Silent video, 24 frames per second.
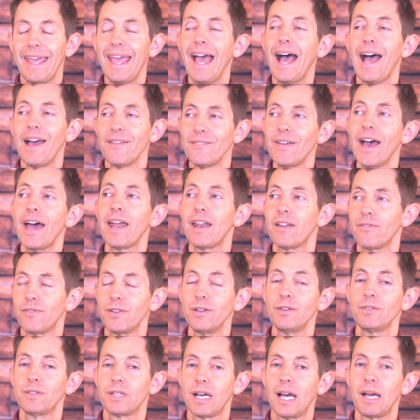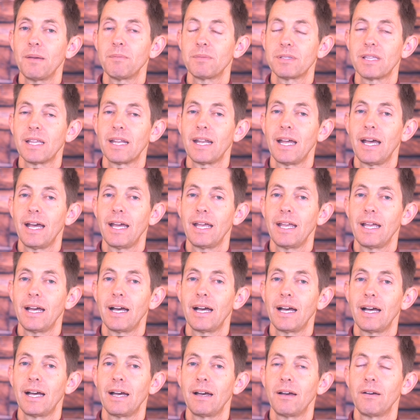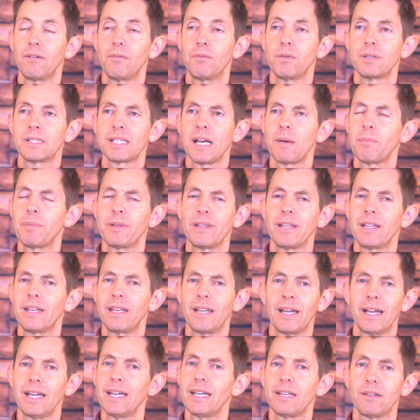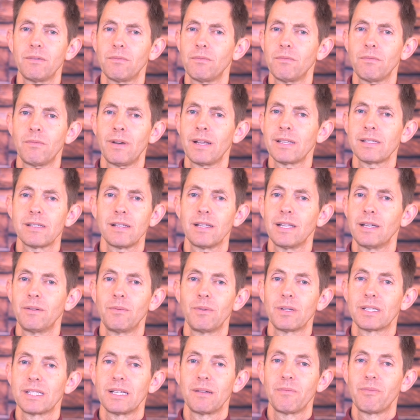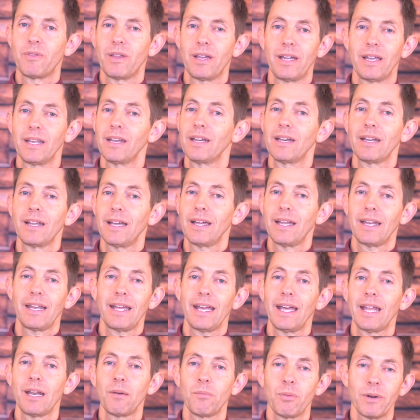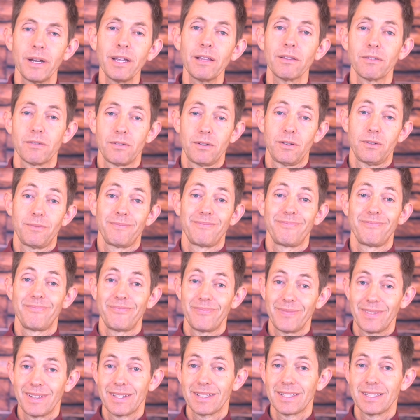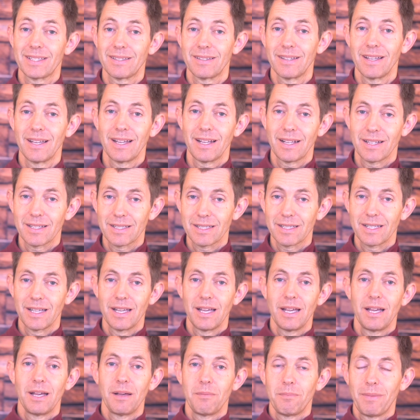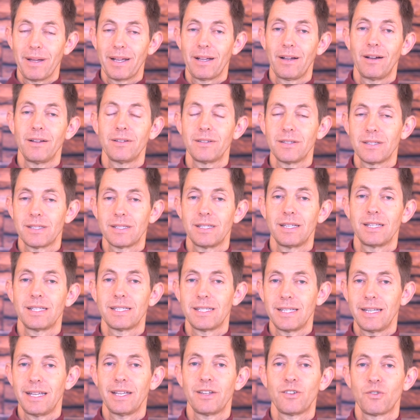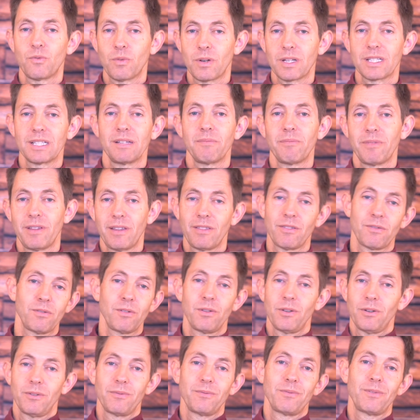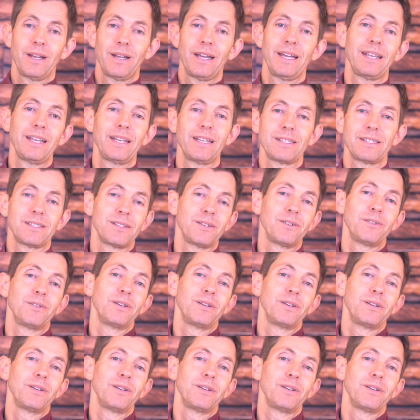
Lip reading: Yeah, I've had a few times that I was up in the night wrestling with something, and I had a breakthrough because my consciousness needed to work something through, right? So